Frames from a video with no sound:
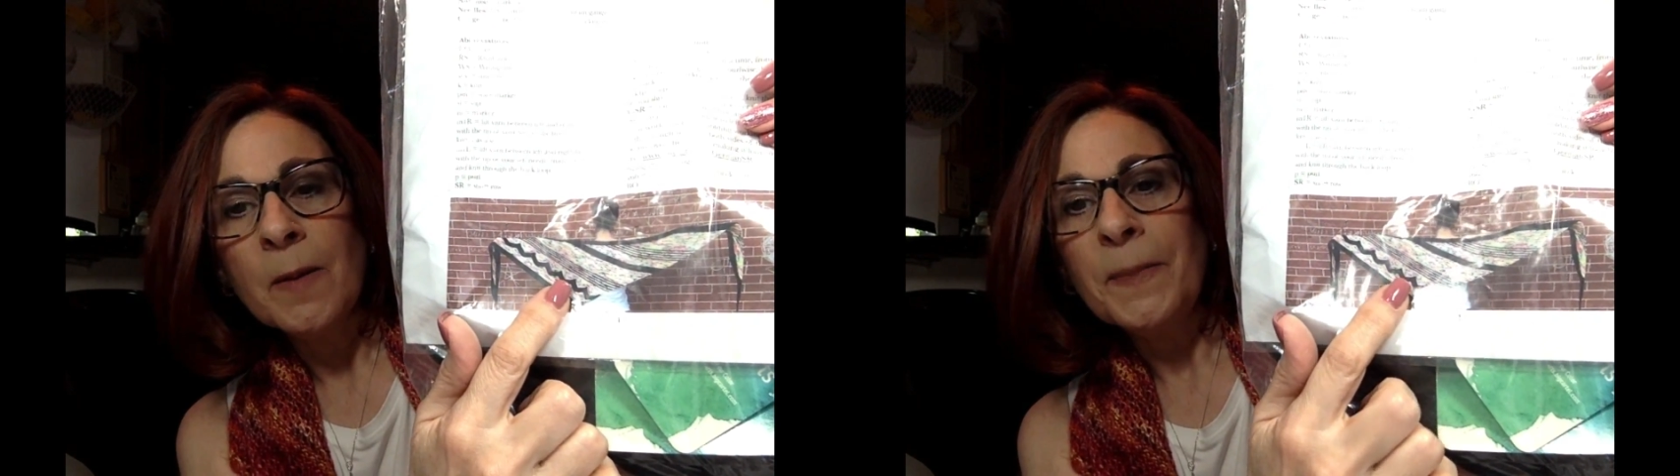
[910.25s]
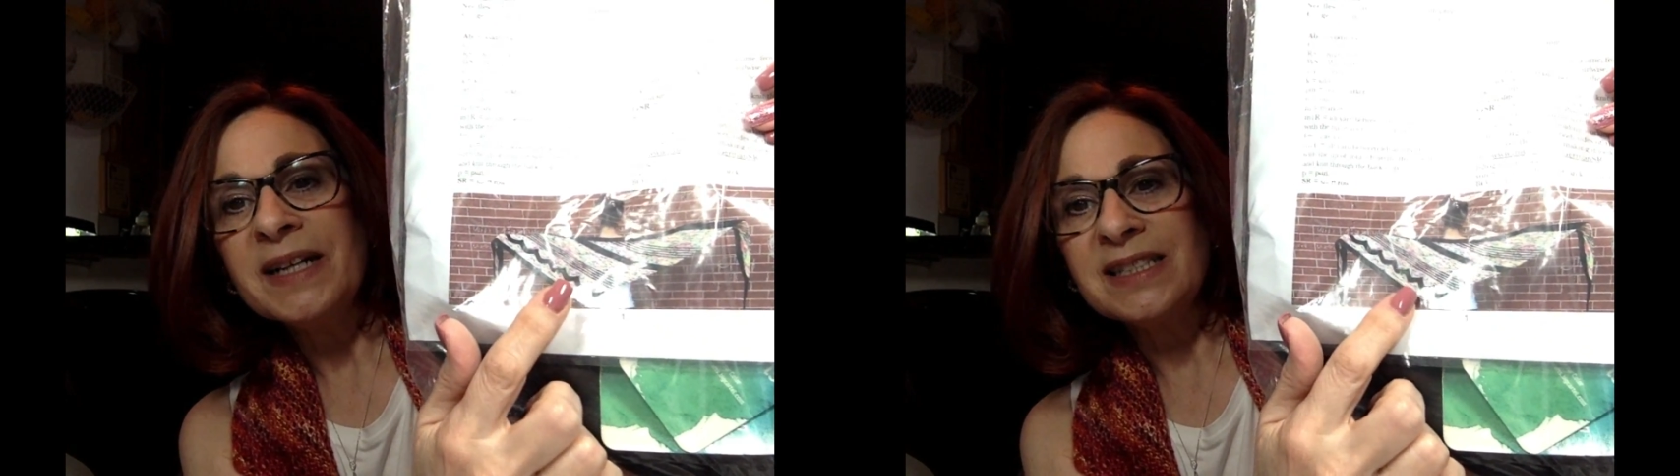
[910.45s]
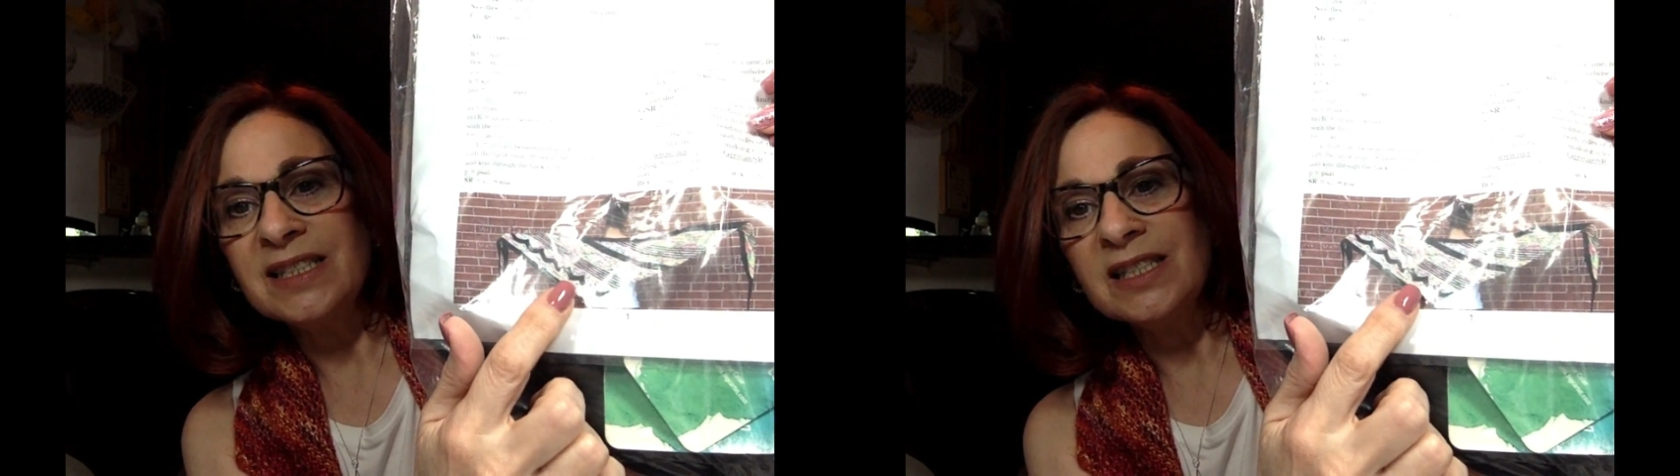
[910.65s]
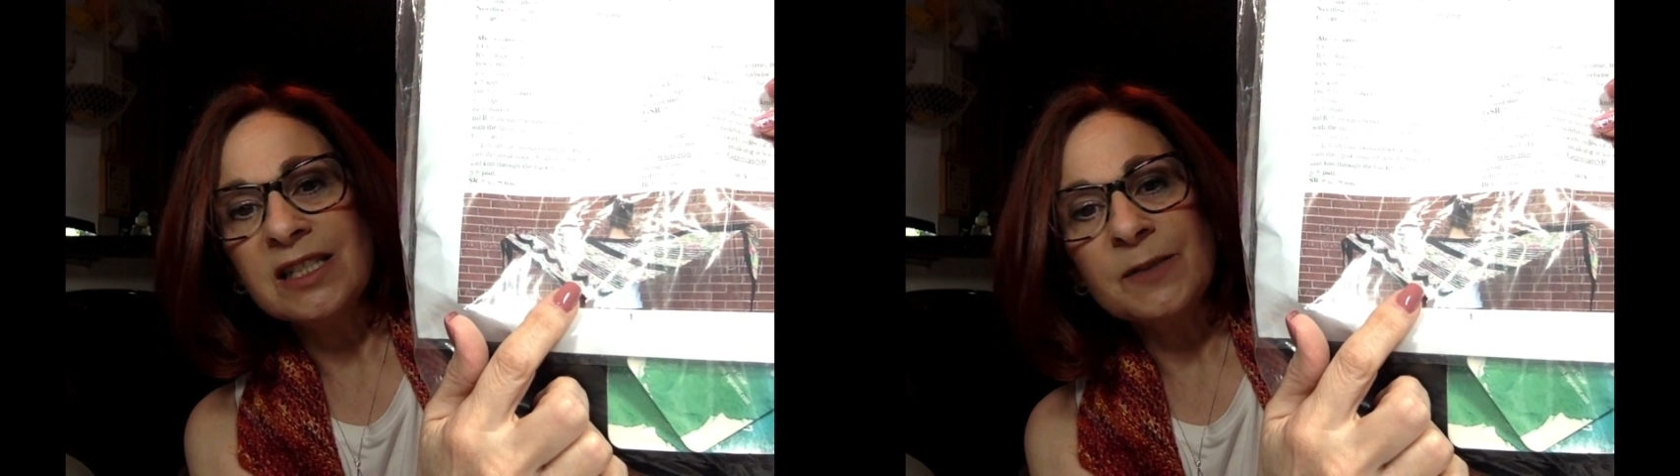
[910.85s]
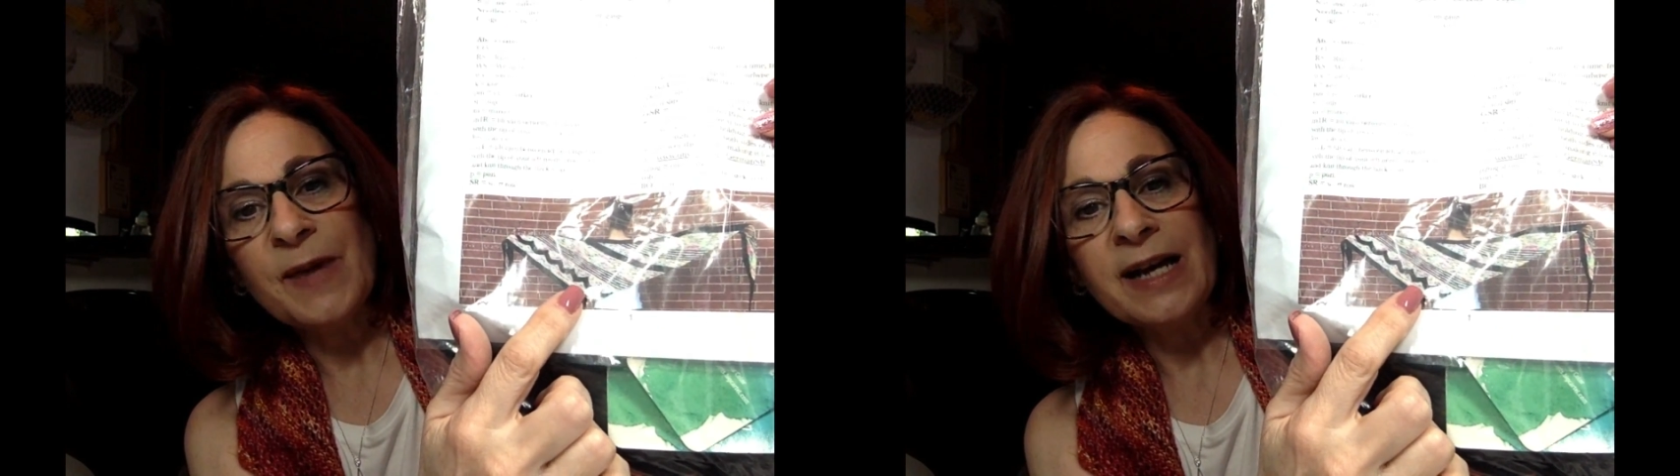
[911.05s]
But since
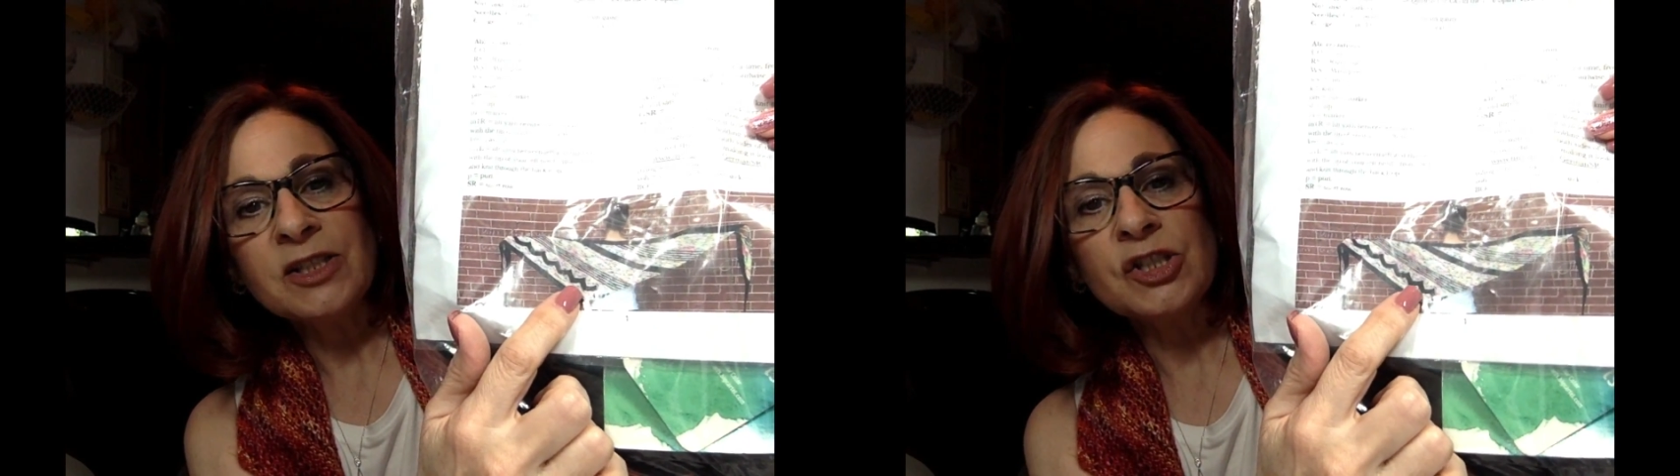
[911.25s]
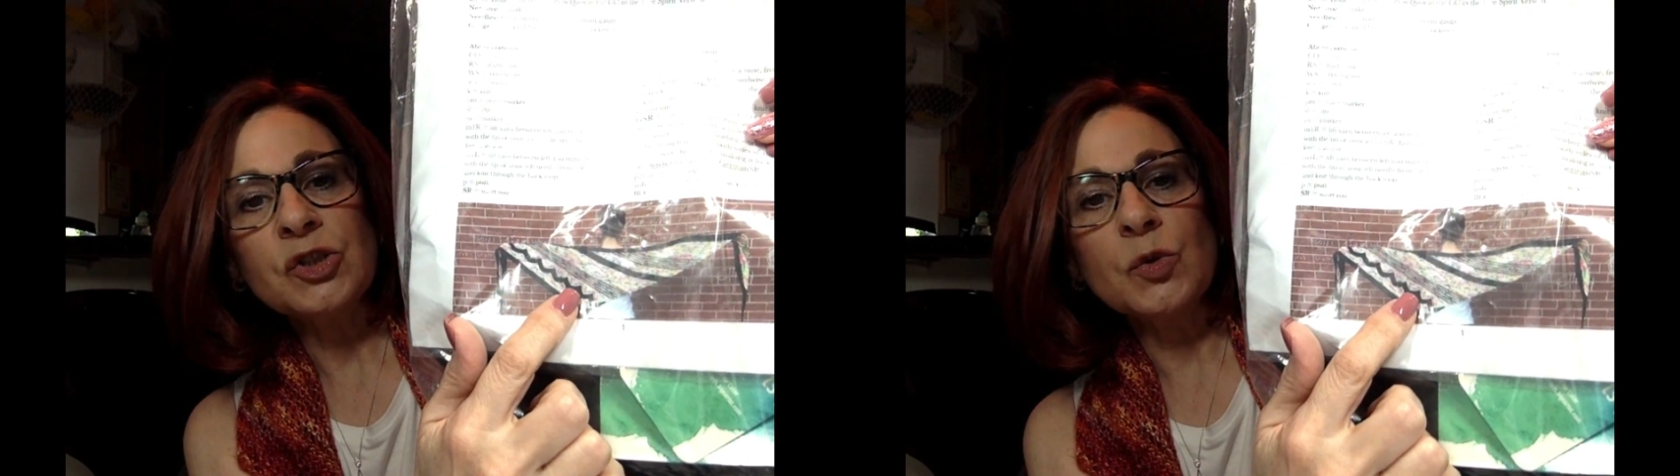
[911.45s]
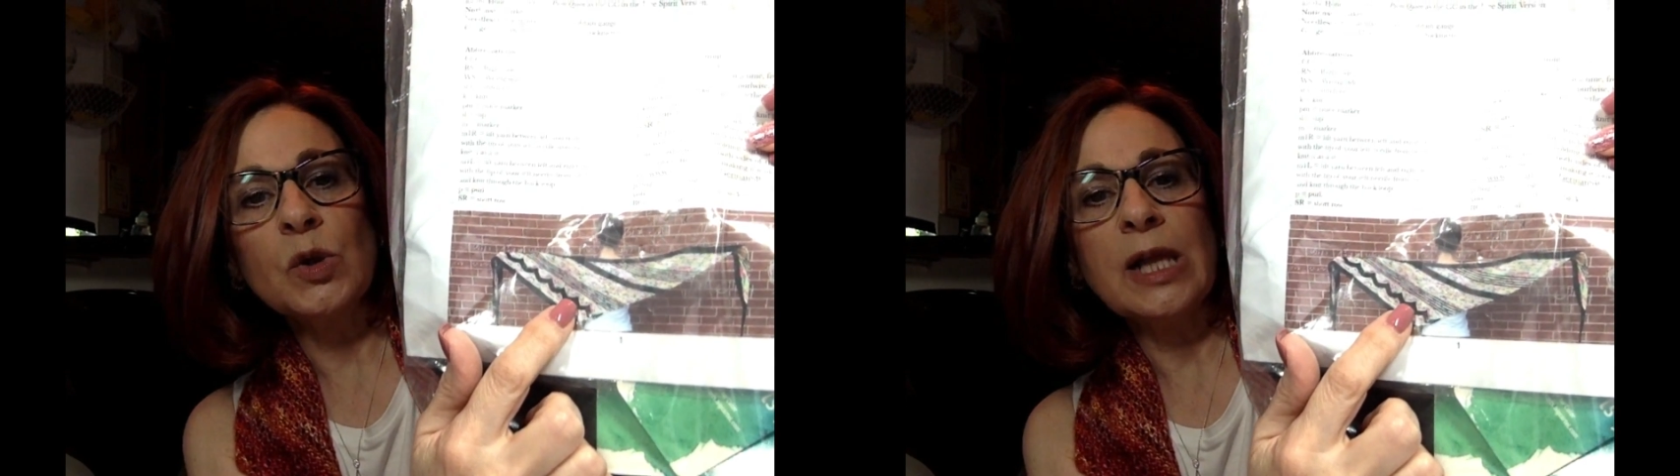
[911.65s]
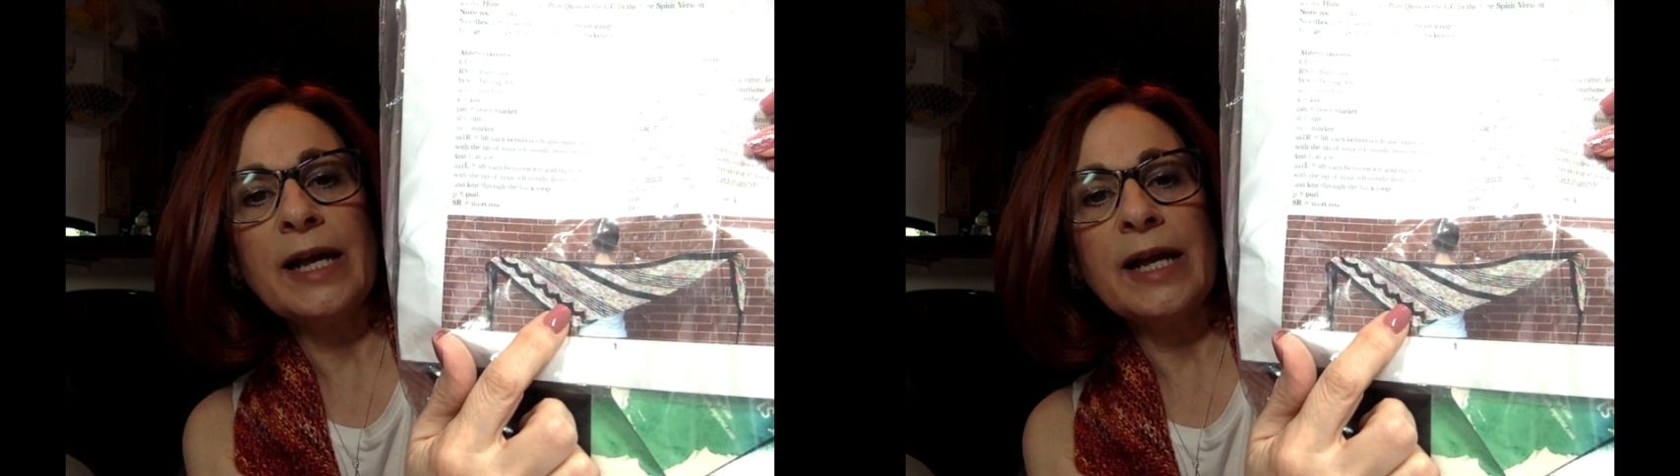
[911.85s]
it's back to school,